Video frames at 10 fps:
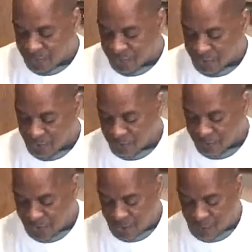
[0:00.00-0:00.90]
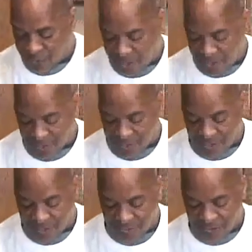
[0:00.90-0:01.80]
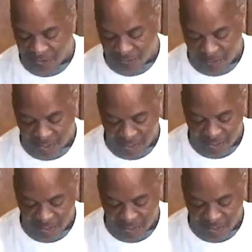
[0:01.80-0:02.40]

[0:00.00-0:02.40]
So now we, I done cut it this way.